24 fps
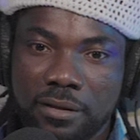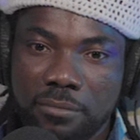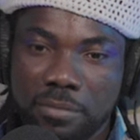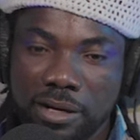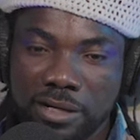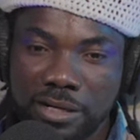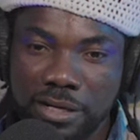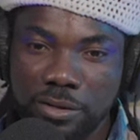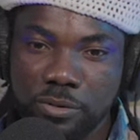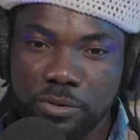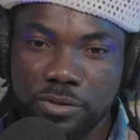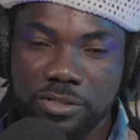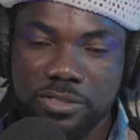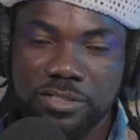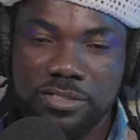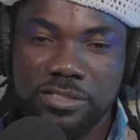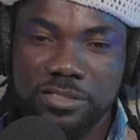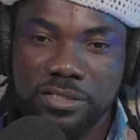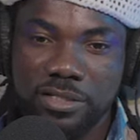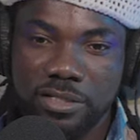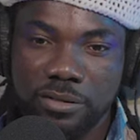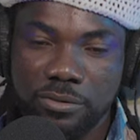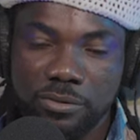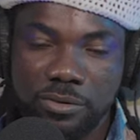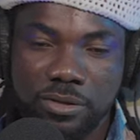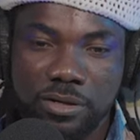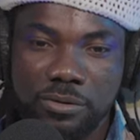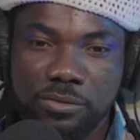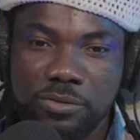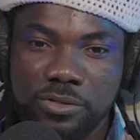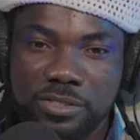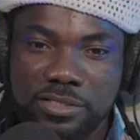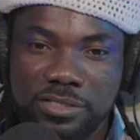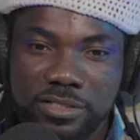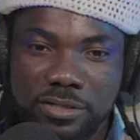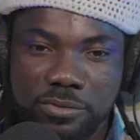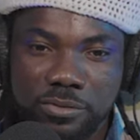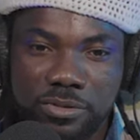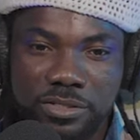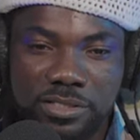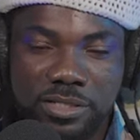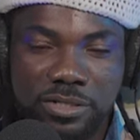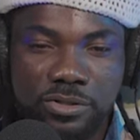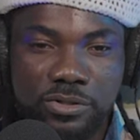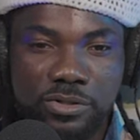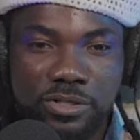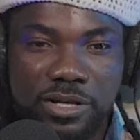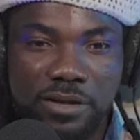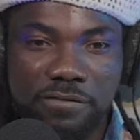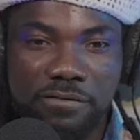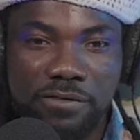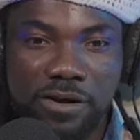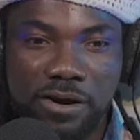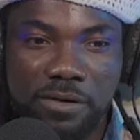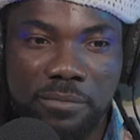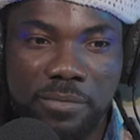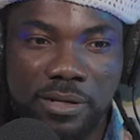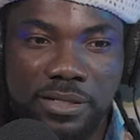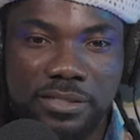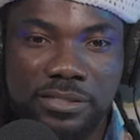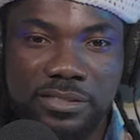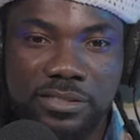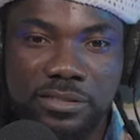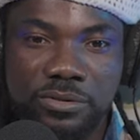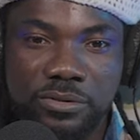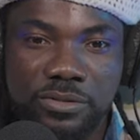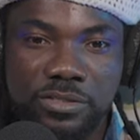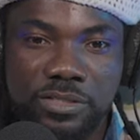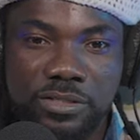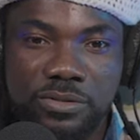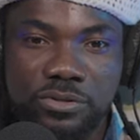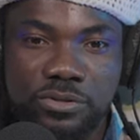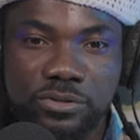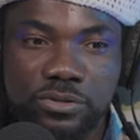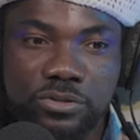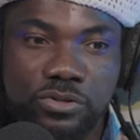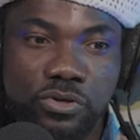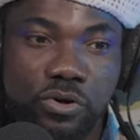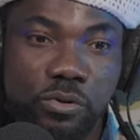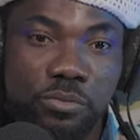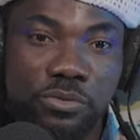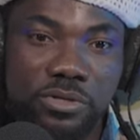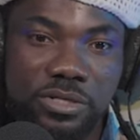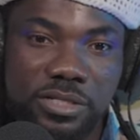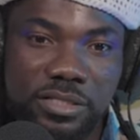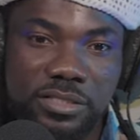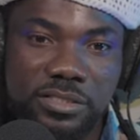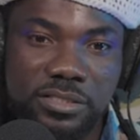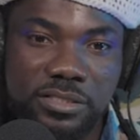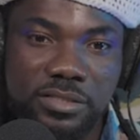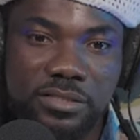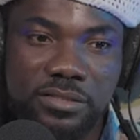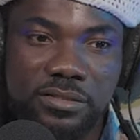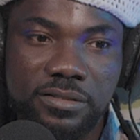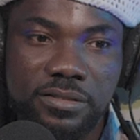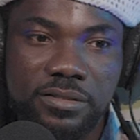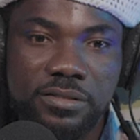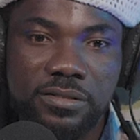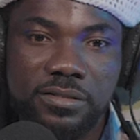But it was a good environment. It was a good community.